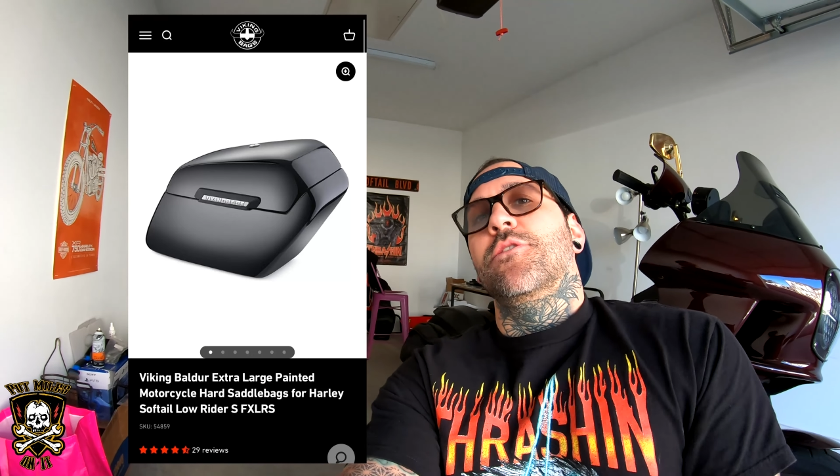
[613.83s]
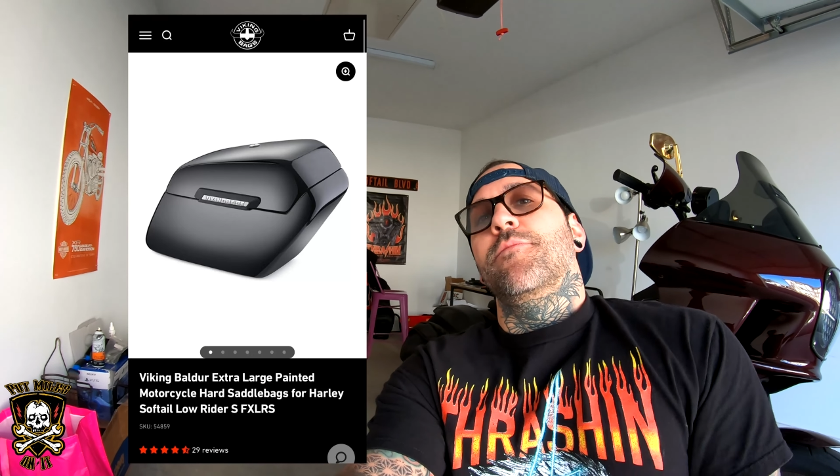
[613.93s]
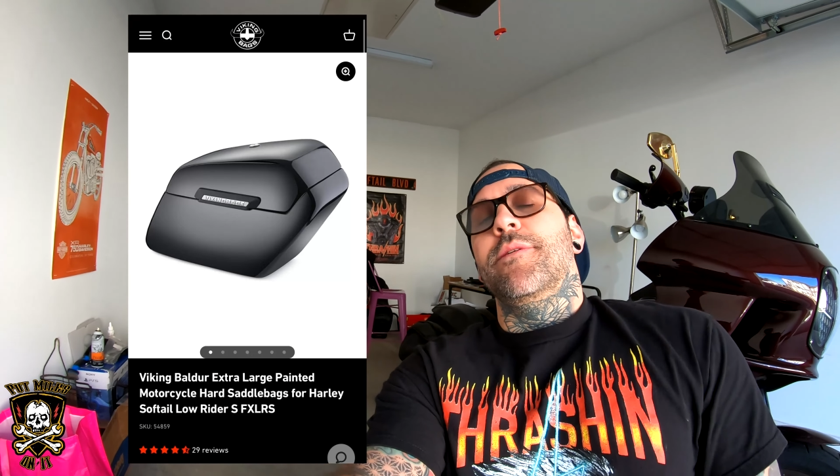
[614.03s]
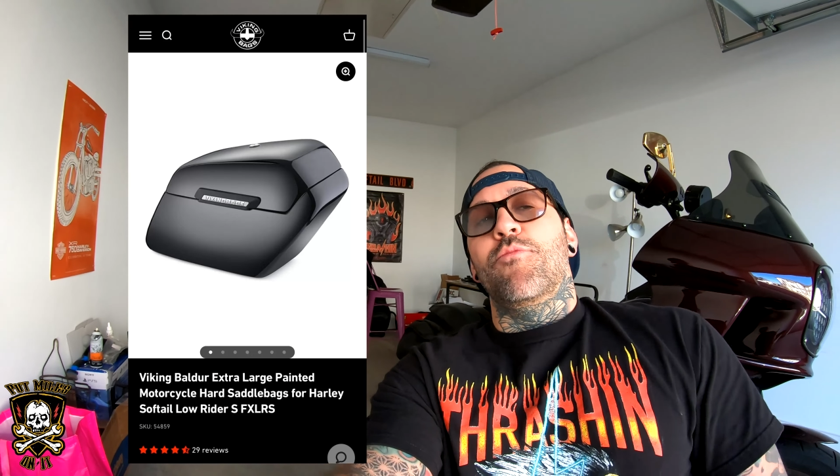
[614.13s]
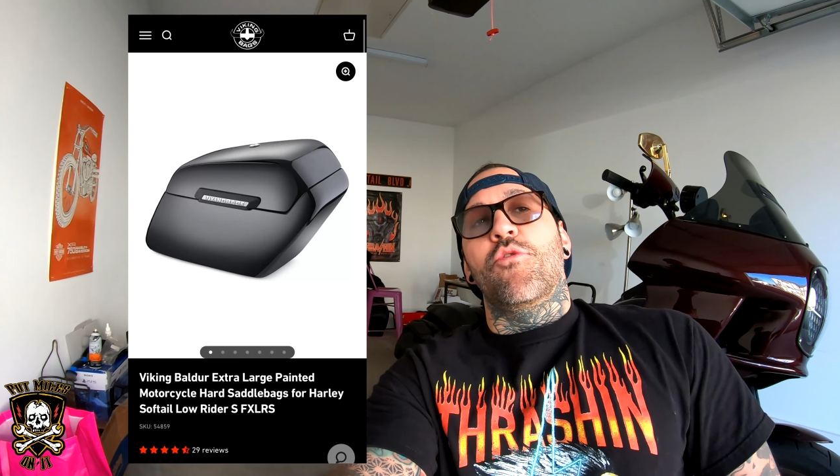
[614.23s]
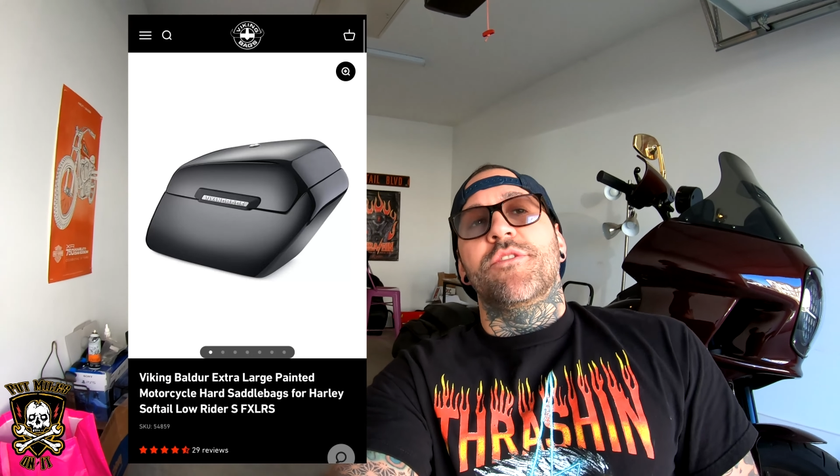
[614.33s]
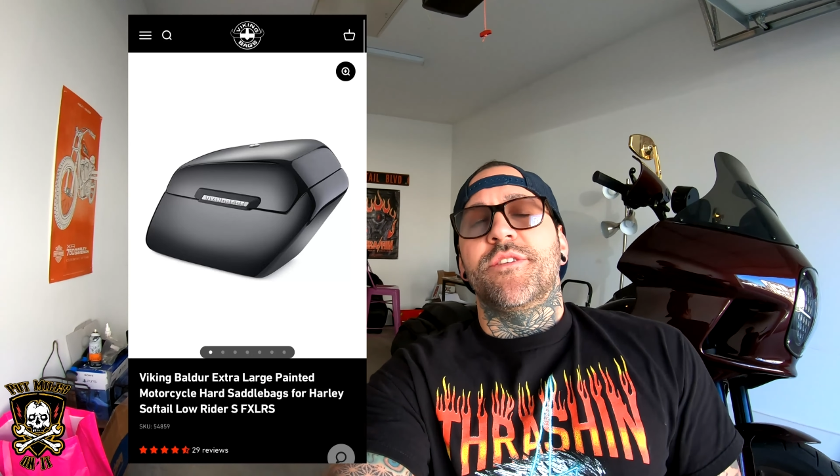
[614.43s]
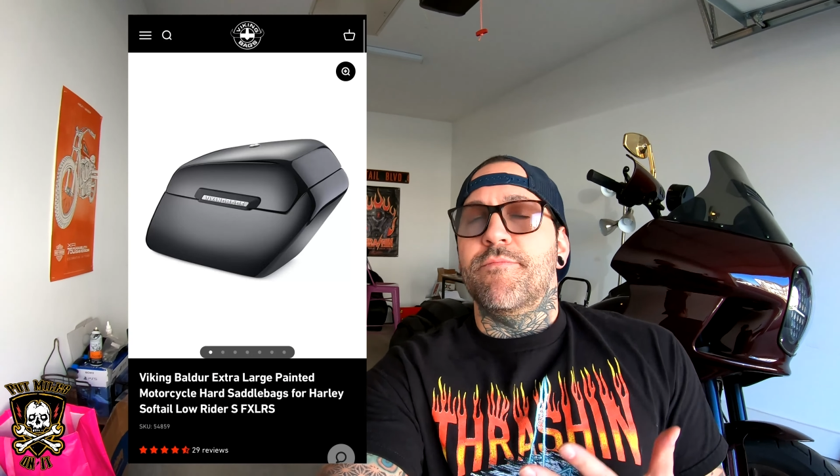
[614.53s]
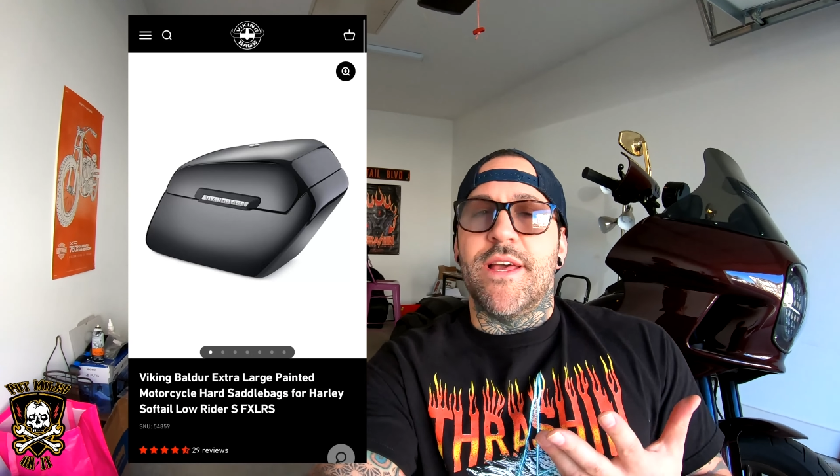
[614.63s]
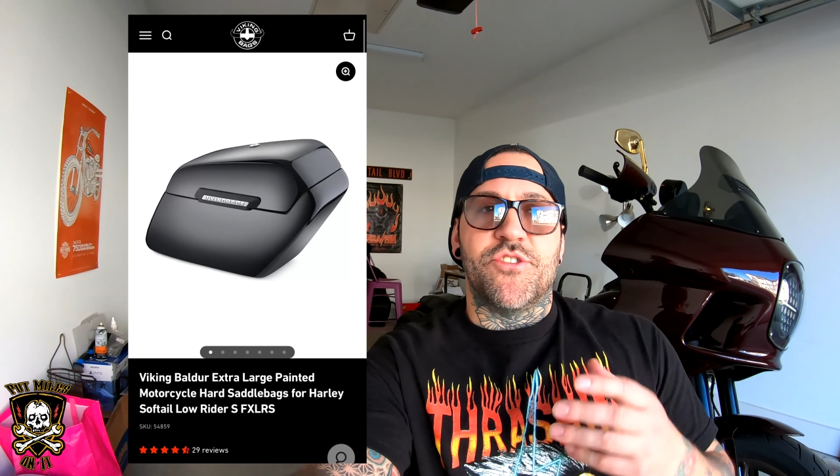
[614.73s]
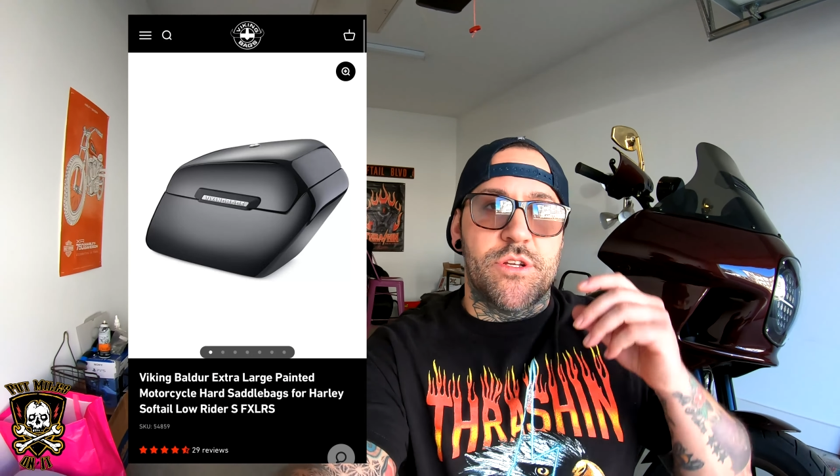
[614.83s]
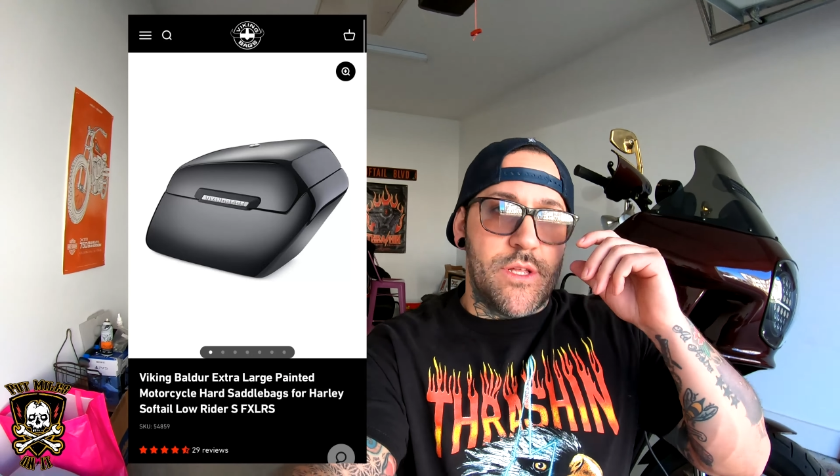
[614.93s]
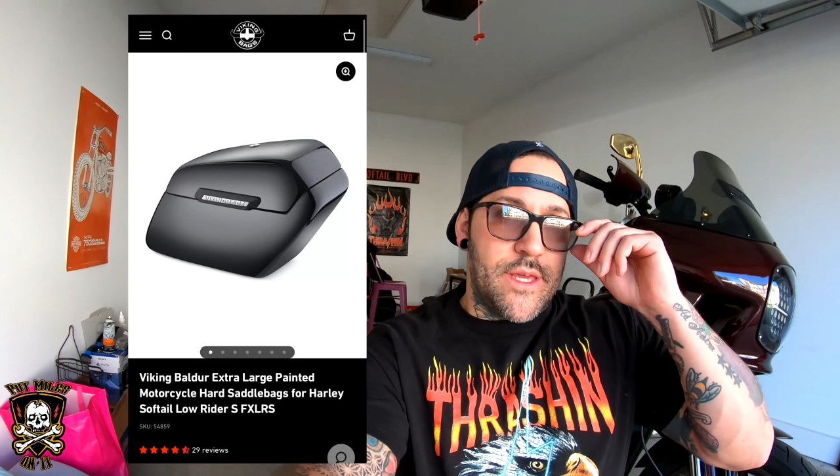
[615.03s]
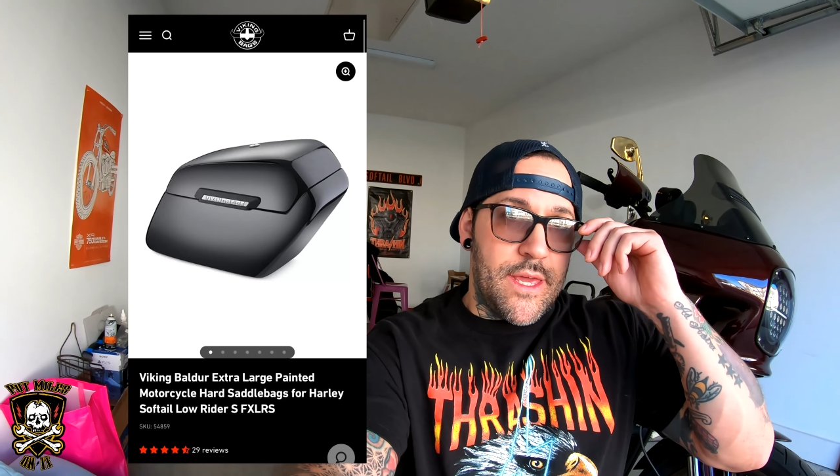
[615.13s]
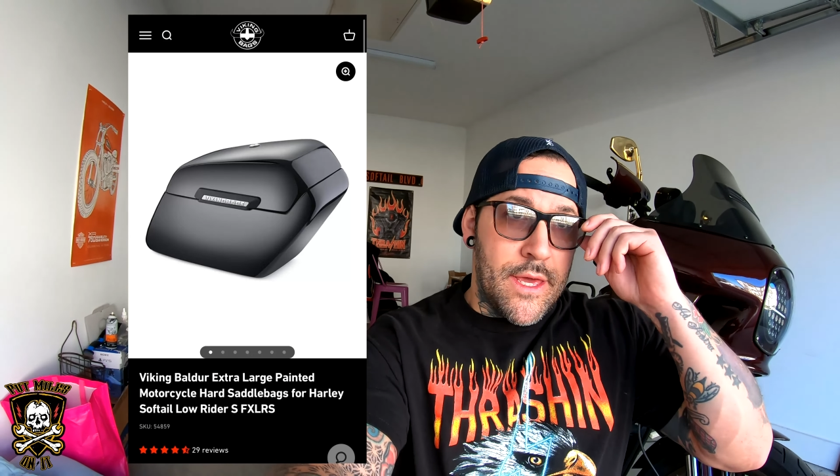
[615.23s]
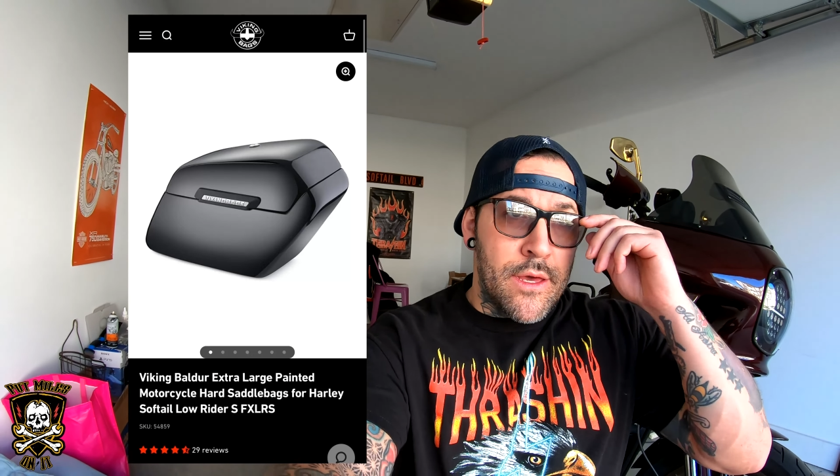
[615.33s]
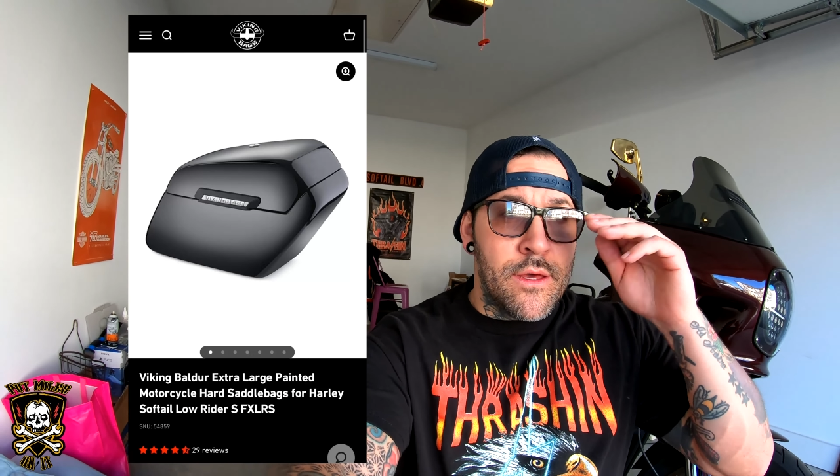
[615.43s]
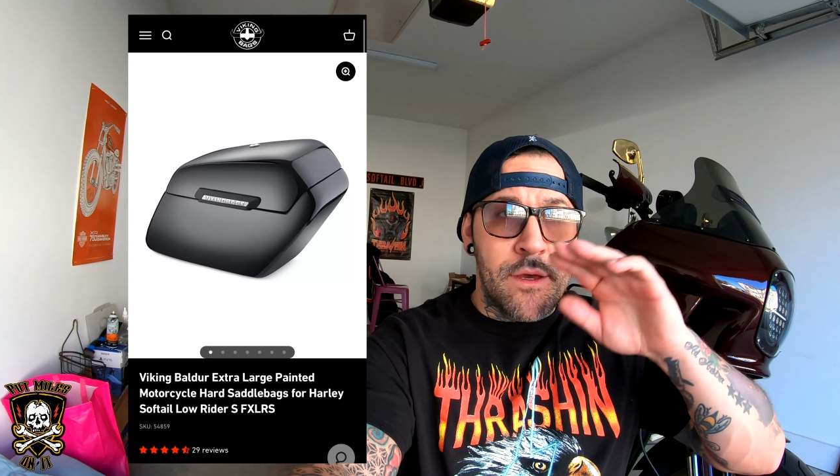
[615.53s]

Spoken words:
little bit more symmetrically